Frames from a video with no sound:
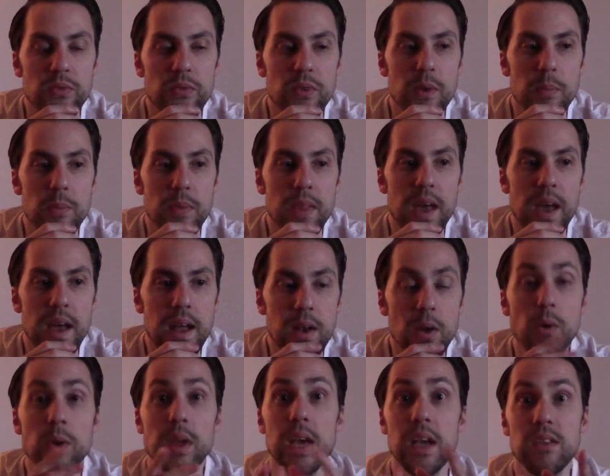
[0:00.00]
From that,
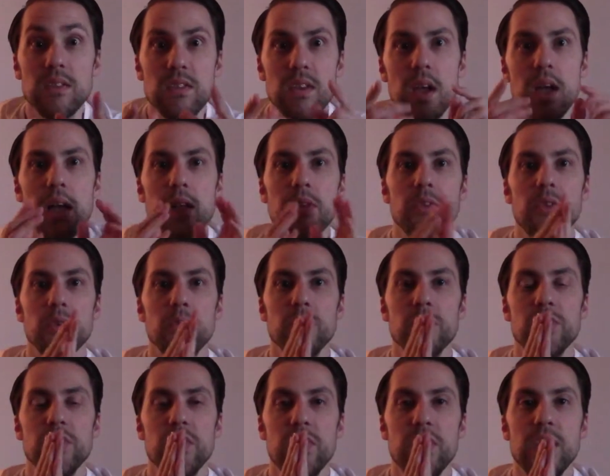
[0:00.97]
oh yes, uh,
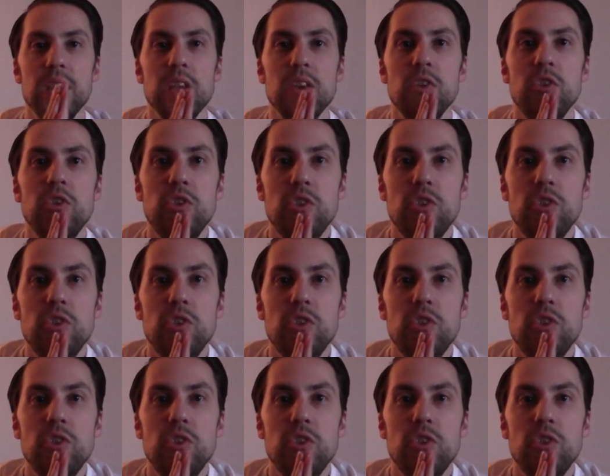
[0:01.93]
there's the